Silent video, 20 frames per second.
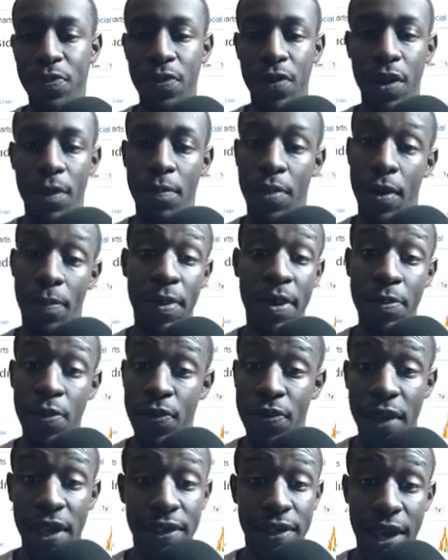But people
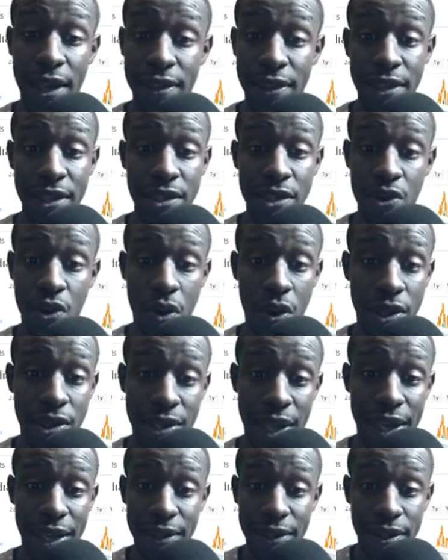think that these coins,
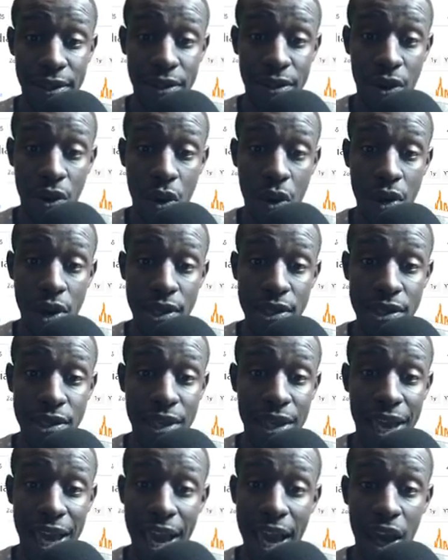the coins
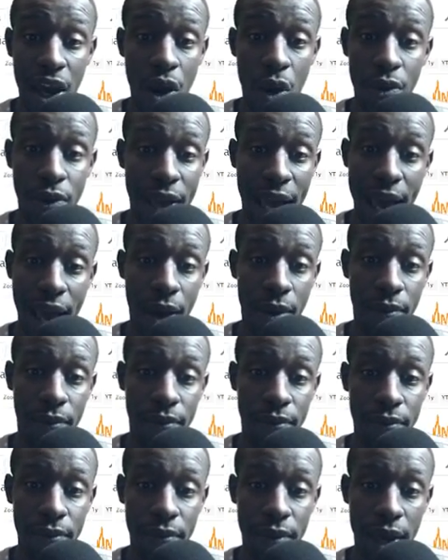can't go down.
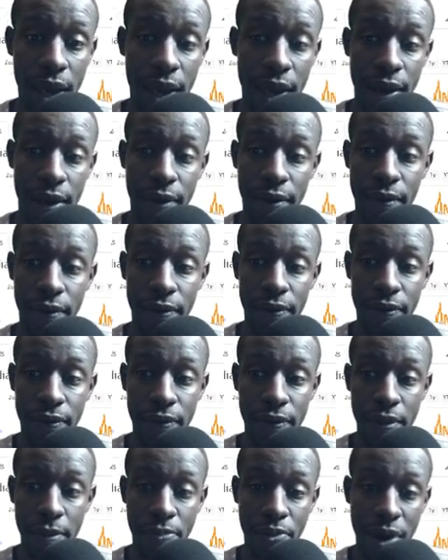And
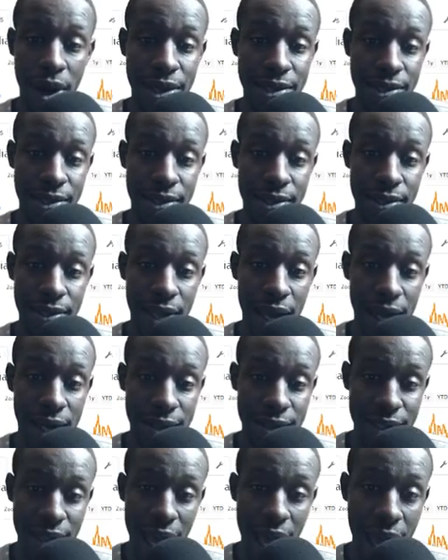the price that
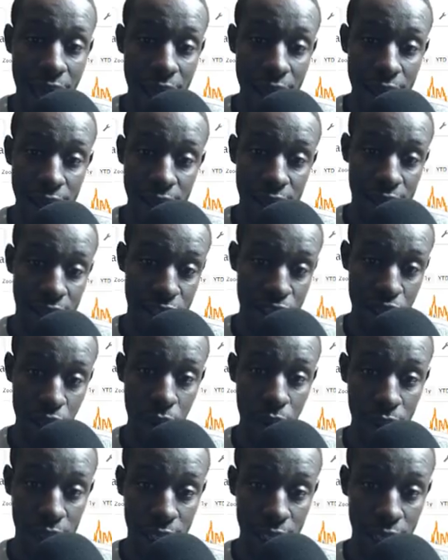it's at, it's
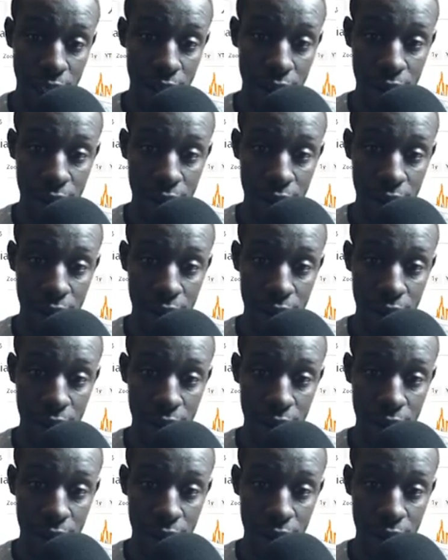only